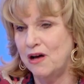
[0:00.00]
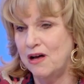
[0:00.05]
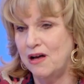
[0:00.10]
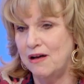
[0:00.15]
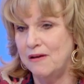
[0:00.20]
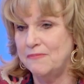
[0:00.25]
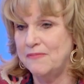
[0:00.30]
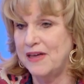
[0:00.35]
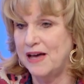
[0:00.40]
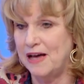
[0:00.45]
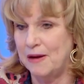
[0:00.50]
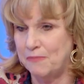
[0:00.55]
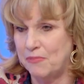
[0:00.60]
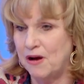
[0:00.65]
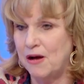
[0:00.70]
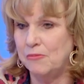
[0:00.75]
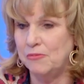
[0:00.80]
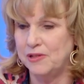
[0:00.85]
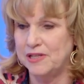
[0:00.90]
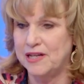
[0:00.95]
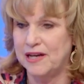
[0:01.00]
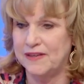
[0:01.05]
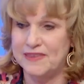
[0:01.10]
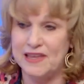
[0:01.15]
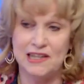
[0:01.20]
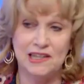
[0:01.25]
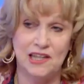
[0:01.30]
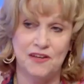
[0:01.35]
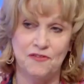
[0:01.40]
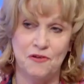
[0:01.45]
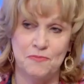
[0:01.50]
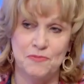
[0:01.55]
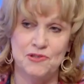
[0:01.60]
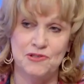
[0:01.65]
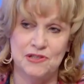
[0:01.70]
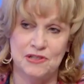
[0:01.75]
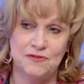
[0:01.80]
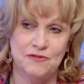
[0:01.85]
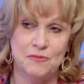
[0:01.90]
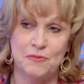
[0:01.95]
that I probably got that love of
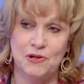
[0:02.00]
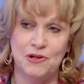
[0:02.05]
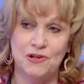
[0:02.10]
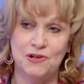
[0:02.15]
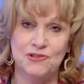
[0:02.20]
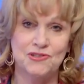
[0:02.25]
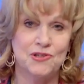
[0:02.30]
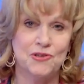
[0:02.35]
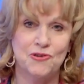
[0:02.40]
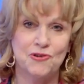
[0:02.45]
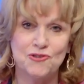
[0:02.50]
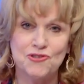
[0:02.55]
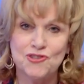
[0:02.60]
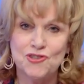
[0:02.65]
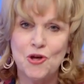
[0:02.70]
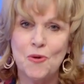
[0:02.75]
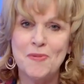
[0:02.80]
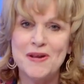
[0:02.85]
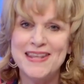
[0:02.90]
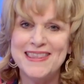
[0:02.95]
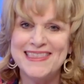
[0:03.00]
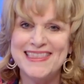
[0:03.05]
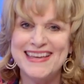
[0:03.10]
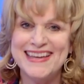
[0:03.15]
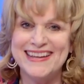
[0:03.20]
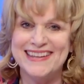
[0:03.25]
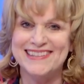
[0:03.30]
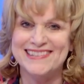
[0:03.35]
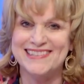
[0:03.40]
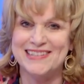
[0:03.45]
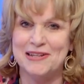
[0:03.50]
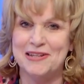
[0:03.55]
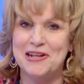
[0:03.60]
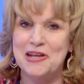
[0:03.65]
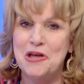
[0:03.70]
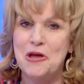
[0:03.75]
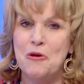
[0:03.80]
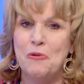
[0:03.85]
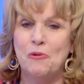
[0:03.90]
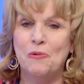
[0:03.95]
music from her. So there's so many things that
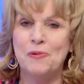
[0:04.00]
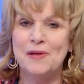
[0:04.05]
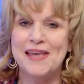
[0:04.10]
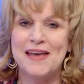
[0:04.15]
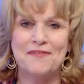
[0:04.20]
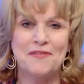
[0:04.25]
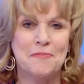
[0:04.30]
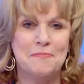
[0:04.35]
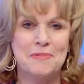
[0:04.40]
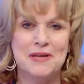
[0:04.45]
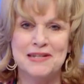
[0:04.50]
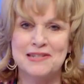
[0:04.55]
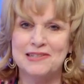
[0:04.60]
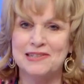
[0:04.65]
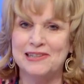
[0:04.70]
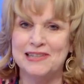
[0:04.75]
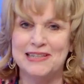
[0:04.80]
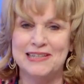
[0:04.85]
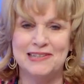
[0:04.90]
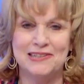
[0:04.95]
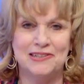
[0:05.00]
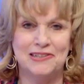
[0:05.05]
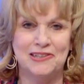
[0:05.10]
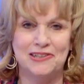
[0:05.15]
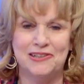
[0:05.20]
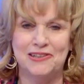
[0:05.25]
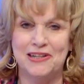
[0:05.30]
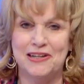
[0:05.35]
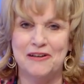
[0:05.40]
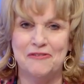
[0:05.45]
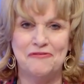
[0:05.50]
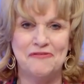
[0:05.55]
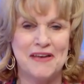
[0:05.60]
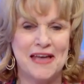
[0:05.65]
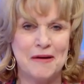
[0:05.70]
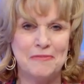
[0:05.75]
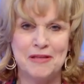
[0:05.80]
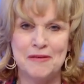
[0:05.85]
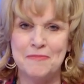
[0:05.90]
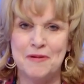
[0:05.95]
when we have a mentally ill
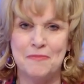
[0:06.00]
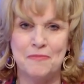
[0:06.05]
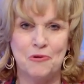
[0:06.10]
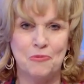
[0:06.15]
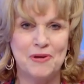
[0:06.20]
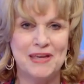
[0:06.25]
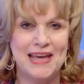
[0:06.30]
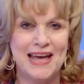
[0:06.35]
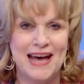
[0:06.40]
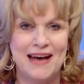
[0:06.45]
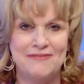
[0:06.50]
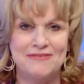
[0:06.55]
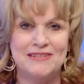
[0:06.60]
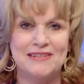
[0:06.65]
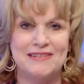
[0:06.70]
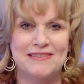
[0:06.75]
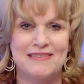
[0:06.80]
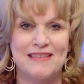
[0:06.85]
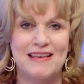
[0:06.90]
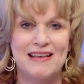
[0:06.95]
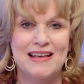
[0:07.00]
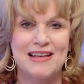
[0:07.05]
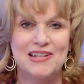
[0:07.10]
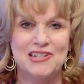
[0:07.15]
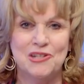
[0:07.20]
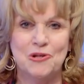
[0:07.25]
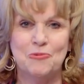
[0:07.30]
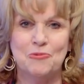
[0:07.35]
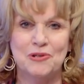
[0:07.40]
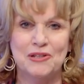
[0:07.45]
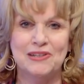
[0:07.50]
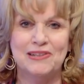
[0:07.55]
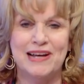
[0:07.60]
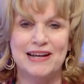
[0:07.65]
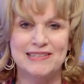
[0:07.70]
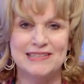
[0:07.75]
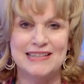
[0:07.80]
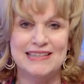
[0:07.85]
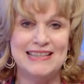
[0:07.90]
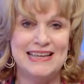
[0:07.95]
family member, we have to
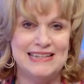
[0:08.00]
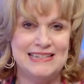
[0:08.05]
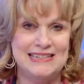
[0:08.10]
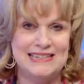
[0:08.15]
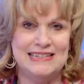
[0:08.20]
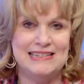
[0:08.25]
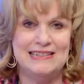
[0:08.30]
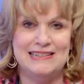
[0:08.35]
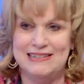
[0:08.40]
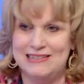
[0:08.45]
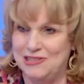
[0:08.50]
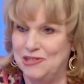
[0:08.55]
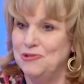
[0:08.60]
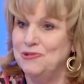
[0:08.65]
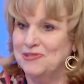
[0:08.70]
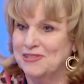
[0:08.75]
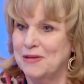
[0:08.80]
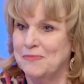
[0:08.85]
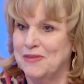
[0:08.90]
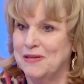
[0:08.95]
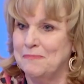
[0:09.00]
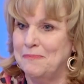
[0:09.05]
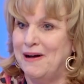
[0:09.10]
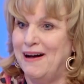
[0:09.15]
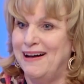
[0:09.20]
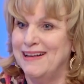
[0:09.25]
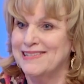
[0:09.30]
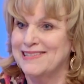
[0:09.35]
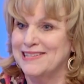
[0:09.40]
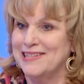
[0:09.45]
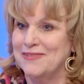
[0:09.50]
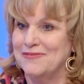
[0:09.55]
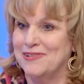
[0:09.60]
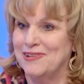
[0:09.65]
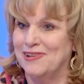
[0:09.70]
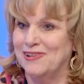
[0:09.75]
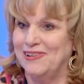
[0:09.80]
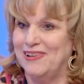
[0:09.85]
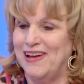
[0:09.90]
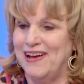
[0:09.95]
realize that they did do something positive in
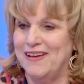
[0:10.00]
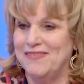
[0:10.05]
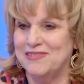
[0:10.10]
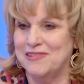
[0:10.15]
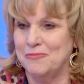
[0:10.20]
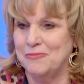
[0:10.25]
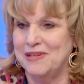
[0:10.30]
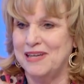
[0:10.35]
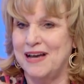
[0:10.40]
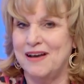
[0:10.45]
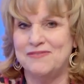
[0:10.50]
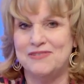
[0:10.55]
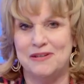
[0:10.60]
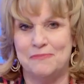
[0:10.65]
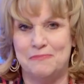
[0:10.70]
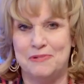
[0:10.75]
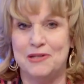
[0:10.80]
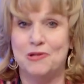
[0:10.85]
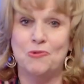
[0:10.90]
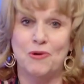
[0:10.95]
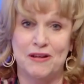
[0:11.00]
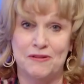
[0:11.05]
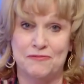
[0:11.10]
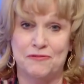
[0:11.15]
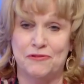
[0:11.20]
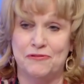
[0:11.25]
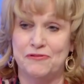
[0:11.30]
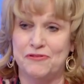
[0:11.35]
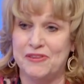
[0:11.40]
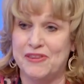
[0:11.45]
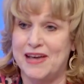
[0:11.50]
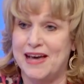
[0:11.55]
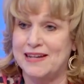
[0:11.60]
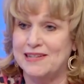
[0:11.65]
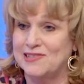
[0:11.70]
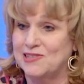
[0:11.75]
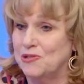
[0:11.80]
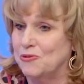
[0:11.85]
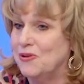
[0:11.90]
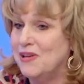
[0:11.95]
our lives, and we have to be grateful for that.
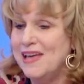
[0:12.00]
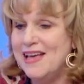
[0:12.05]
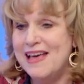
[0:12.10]
And so